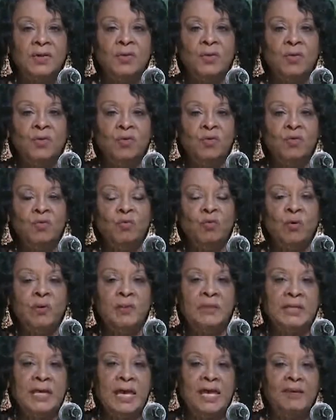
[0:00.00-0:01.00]
who
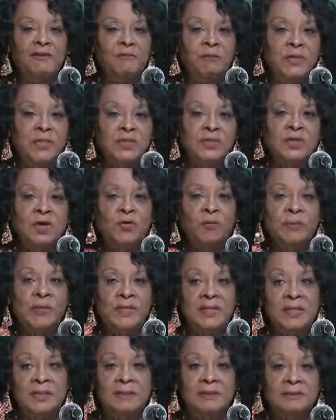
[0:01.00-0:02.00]
gave me so
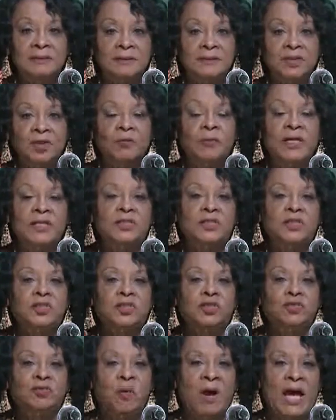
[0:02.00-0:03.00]
much
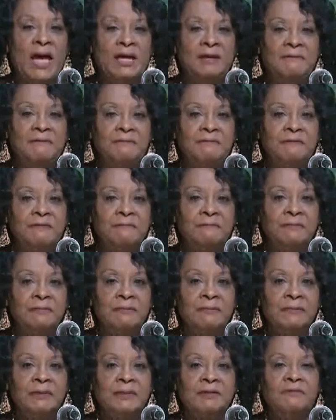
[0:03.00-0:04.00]
strife
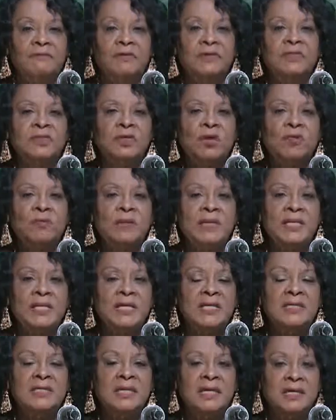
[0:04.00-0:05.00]
for so
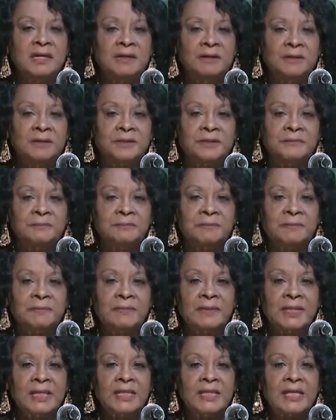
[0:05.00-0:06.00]
many years
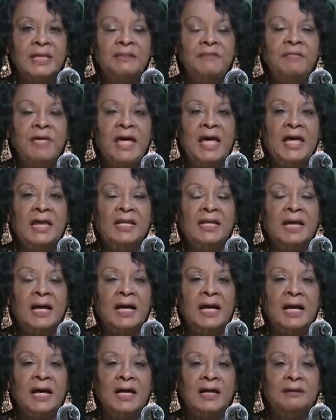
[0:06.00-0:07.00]
that
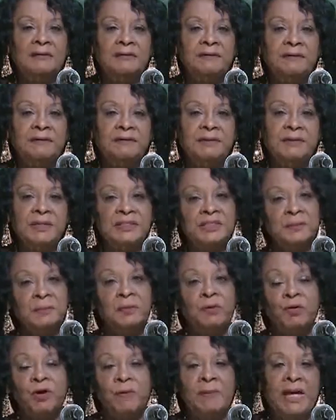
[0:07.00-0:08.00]
it's a
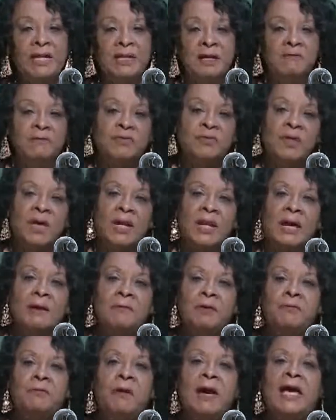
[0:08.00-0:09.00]
poem I never thought I
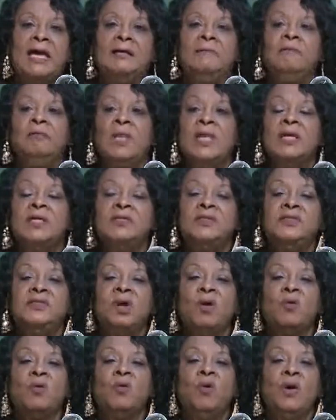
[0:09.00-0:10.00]
would write.
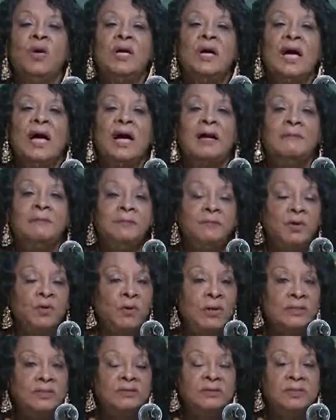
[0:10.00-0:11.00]
So I'm
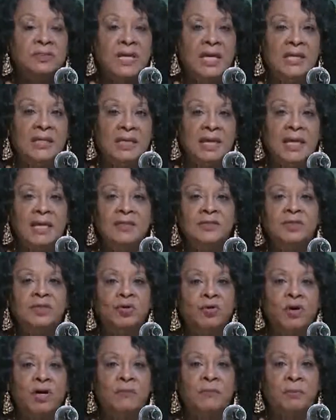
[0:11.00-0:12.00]
going to take a
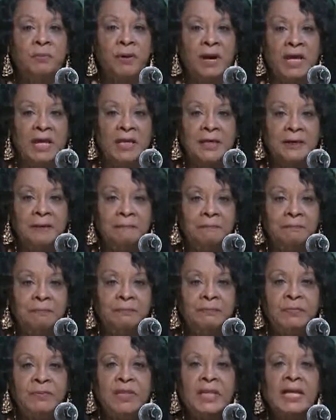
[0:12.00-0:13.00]
short break,
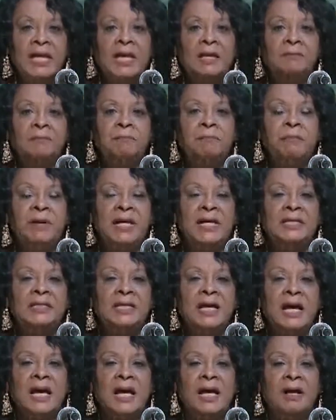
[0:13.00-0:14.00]

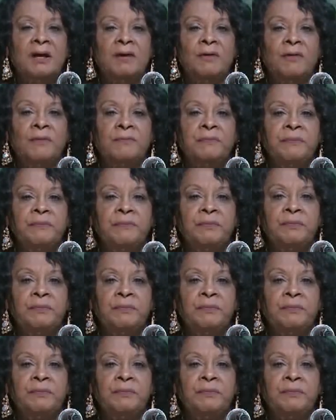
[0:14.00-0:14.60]
but I'll